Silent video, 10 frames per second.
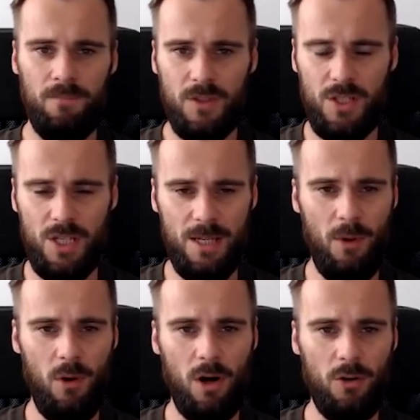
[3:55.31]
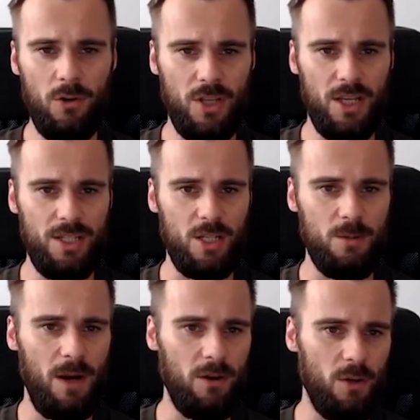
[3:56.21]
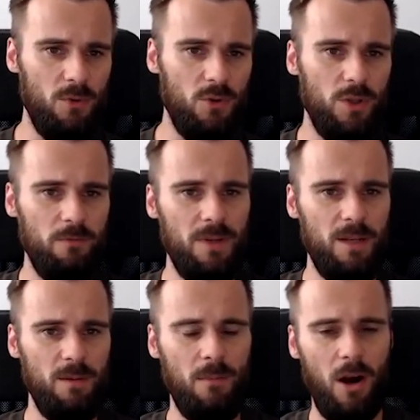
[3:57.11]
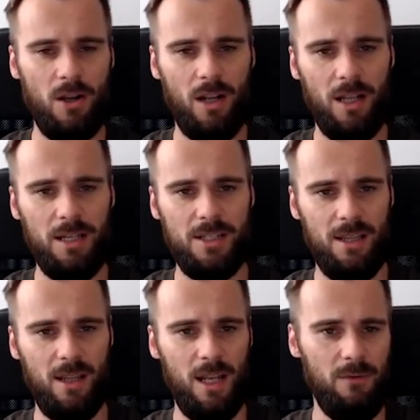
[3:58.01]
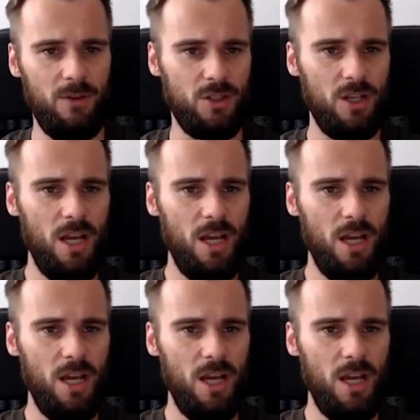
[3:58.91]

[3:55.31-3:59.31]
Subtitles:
CMO Huddles is an inspired community of B2B marketing leaders that delivers